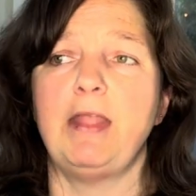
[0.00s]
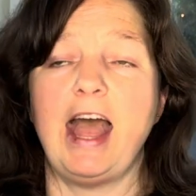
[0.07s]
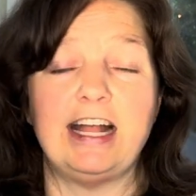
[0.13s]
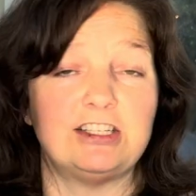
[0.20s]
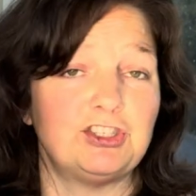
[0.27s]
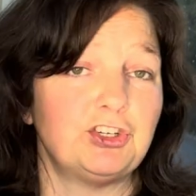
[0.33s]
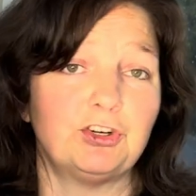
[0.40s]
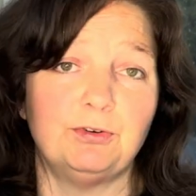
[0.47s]

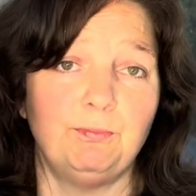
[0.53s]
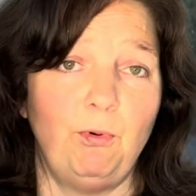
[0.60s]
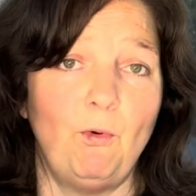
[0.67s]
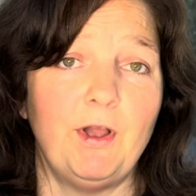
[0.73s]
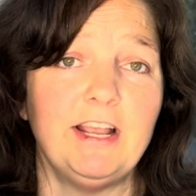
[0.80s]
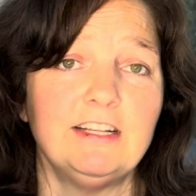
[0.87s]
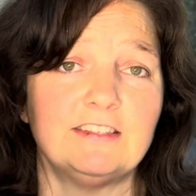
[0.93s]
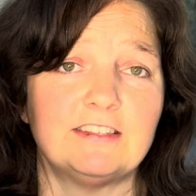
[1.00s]
at certain
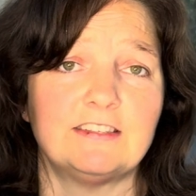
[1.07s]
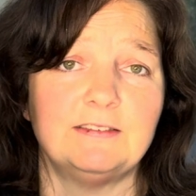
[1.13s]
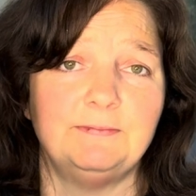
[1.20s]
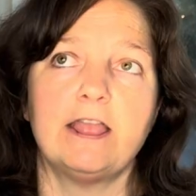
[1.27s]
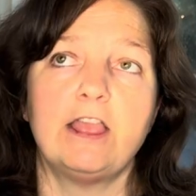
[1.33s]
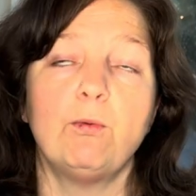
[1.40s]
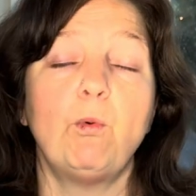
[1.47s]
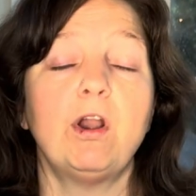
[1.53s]
points.
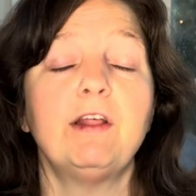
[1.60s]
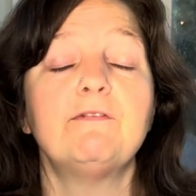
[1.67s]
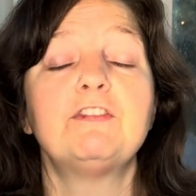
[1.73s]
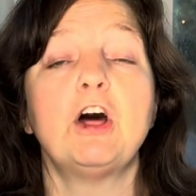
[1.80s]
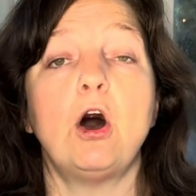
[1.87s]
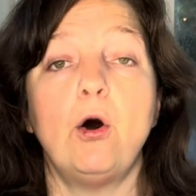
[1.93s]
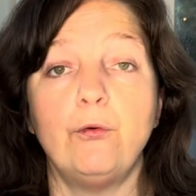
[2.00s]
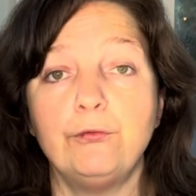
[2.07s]
One of
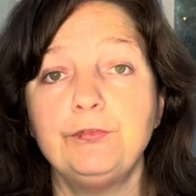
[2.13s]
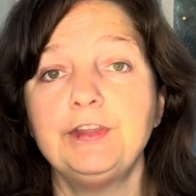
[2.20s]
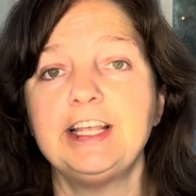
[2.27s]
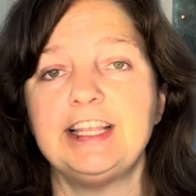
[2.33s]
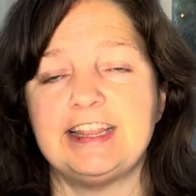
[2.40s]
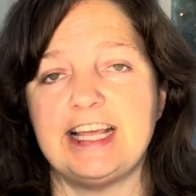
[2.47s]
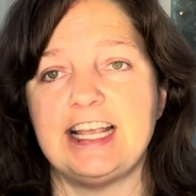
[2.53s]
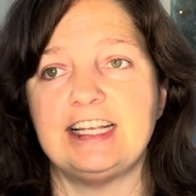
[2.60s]
the
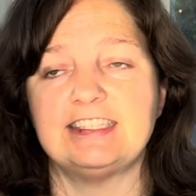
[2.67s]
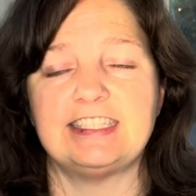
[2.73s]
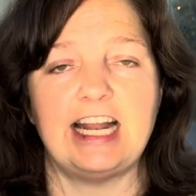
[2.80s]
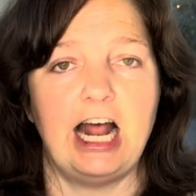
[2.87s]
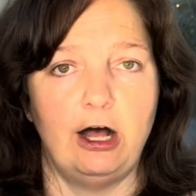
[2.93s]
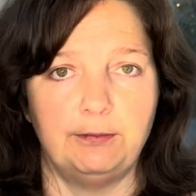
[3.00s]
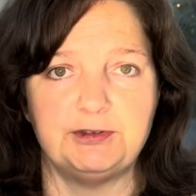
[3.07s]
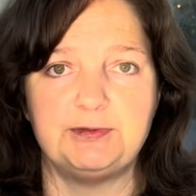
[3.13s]
only things that
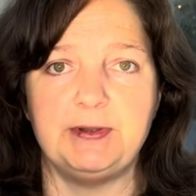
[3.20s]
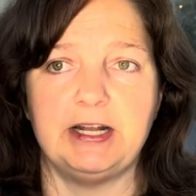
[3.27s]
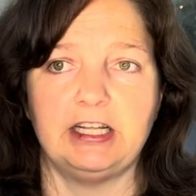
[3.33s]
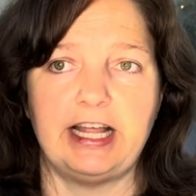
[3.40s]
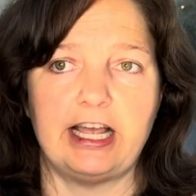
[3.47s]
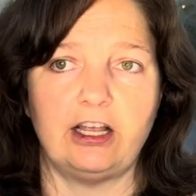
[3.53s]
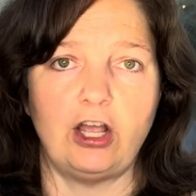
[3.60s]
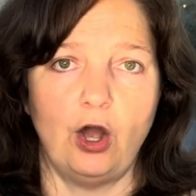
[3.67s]
helps me to
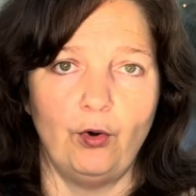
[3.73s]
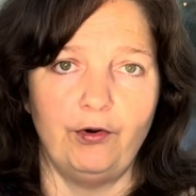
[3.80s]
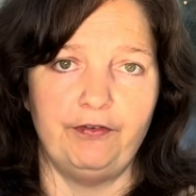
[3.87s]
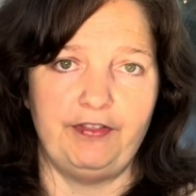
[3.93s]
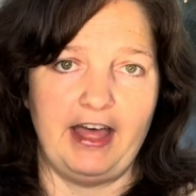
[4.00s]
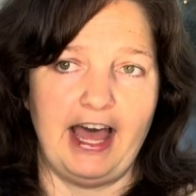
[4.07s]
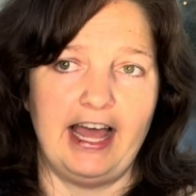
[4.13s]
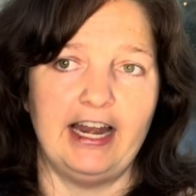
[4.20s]
let go of
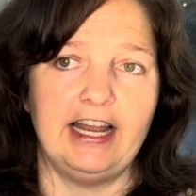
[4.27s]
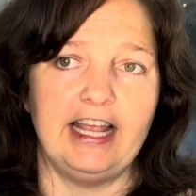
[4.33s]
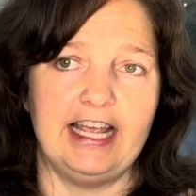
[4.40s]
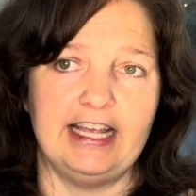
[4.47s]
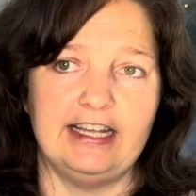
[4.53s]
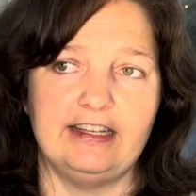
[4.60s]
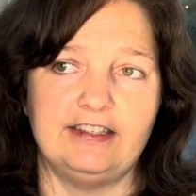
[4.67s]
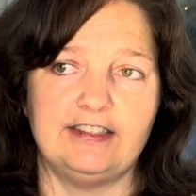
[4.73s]
that
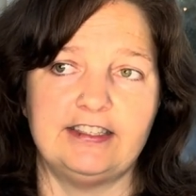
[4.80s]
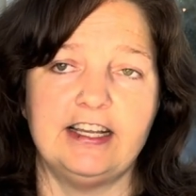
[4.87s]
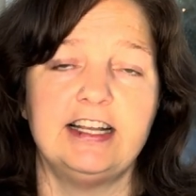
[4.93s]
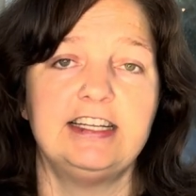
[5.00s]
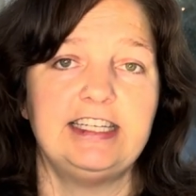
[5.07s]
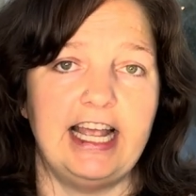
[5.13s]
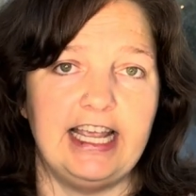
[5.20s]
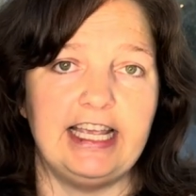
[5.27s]
is
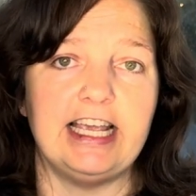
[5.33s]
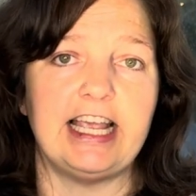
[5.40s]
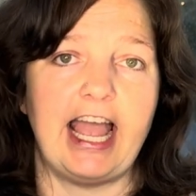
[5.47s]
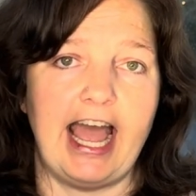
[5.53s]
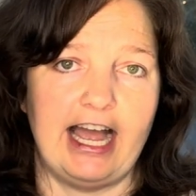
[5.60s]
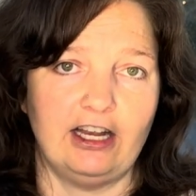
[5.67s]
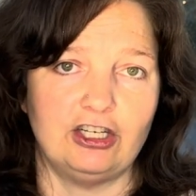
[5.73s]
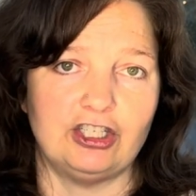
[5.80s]
taking
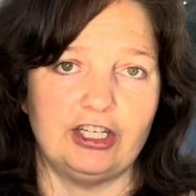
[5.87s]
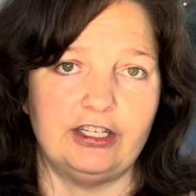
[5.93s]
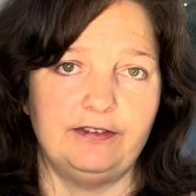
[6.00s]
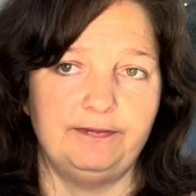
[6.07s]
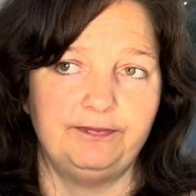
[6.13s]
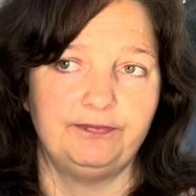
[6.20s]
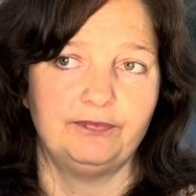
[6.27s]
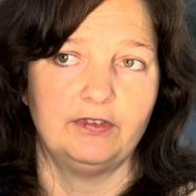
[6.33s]
action.
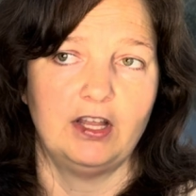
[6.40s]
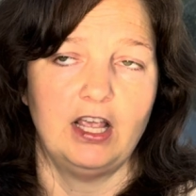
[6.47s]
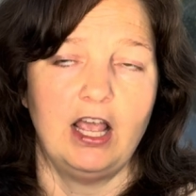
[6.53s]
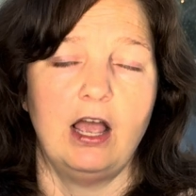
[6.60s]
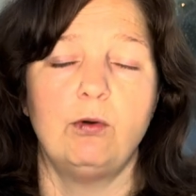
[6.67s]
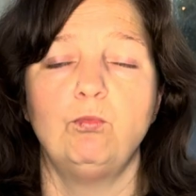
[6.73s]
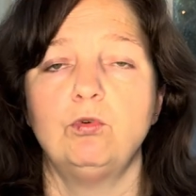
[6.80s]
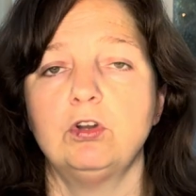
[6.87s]

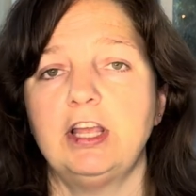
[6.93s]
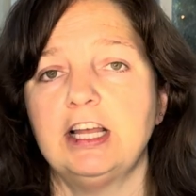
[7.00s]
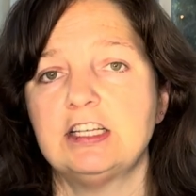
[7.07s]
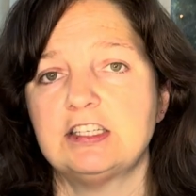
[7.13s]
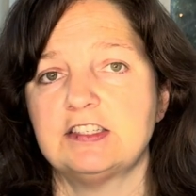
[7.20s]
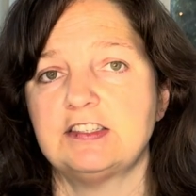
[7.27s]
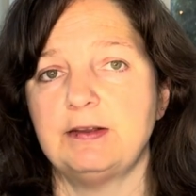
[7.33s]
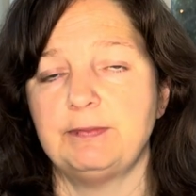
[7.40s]
And we'll get
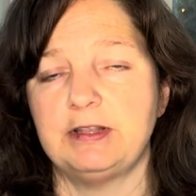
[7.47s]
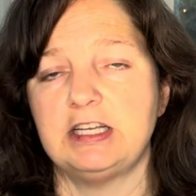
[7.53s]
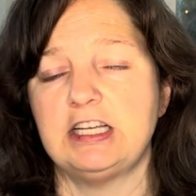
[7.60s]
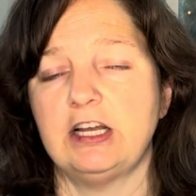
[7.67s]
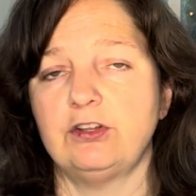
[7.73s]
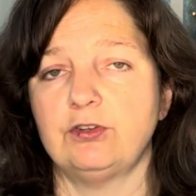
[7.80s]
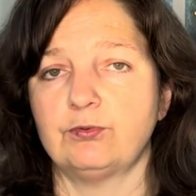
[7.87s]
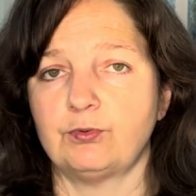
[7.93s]
to something
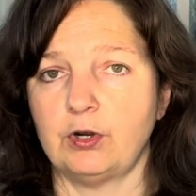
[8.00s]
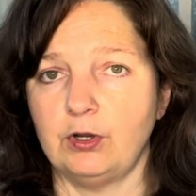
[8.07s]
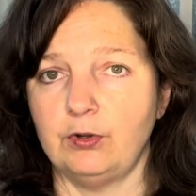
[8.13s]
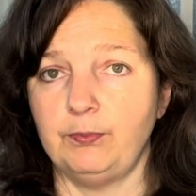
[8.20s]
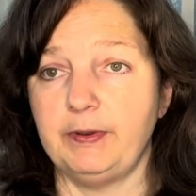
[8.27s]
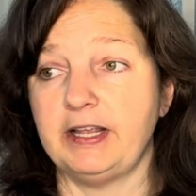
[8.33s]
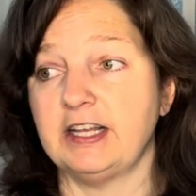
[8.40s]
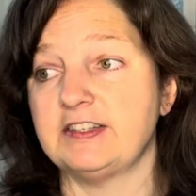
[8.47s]
down the
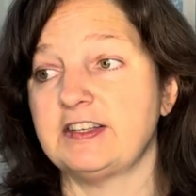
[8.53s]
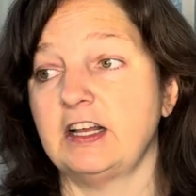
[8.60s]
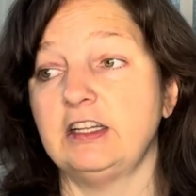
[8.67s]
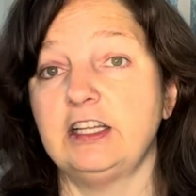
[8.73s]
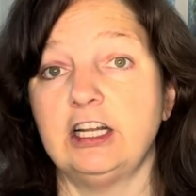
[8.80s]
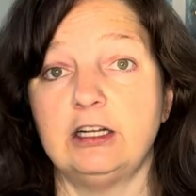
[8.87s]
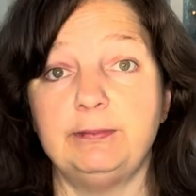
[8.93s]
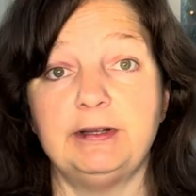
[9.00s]
road because a
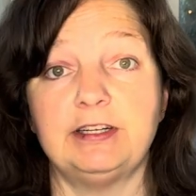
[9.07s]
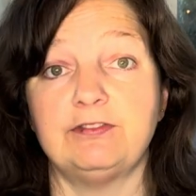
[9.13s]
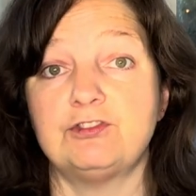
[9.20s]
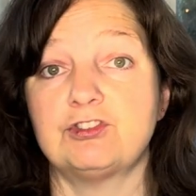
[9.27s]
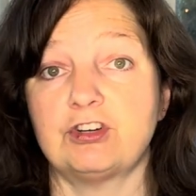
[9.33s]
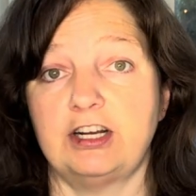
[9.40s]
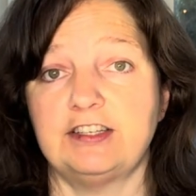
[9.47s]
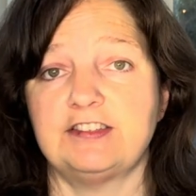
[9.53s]
little bit of
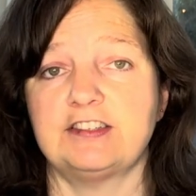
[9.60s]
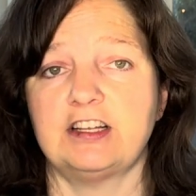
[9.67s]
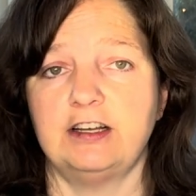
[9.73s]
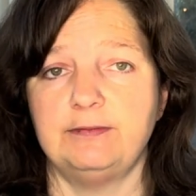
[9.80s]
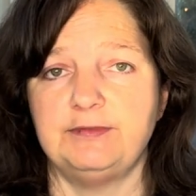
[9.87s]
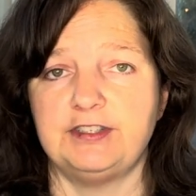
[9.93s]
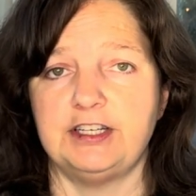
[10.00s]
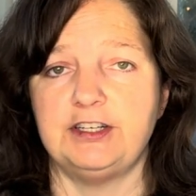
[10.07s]
trust
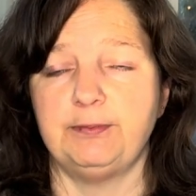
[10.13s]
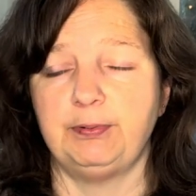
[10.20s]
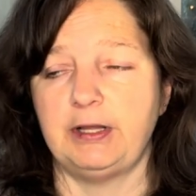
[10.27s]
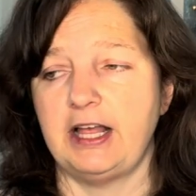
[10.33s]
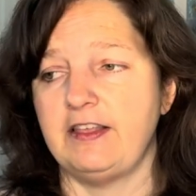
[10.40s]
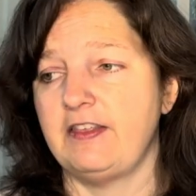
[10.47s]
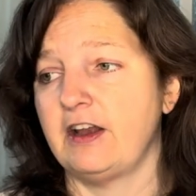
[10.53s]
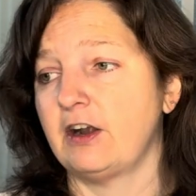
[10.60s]
comes into
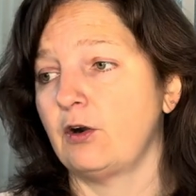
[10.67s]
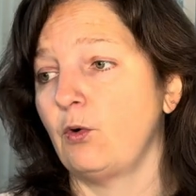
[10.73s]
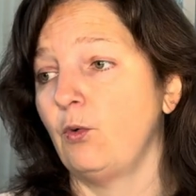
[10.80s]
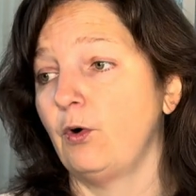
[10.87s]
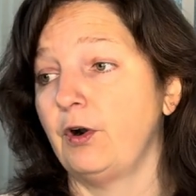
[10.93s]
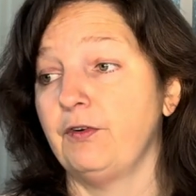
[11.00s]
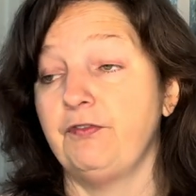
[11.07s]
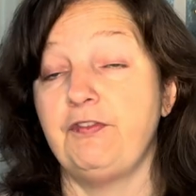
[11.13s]
play there,
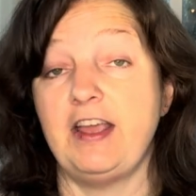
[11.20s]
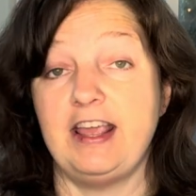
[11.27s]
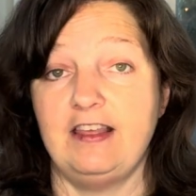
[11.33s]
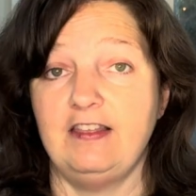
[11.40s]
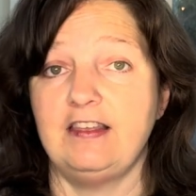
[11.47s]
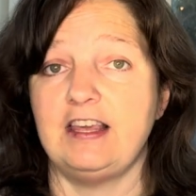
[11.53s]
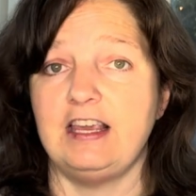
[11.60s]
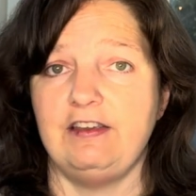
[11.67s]
or
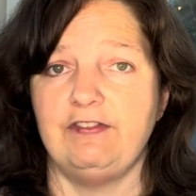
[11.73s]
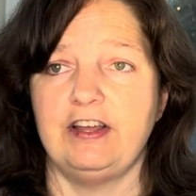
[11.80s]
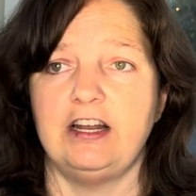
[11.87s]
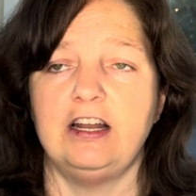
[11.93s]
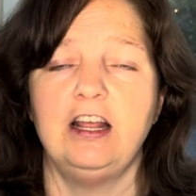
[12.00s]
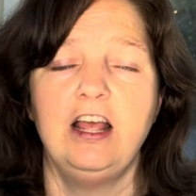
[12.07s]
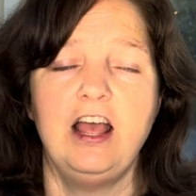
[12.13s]
faith even,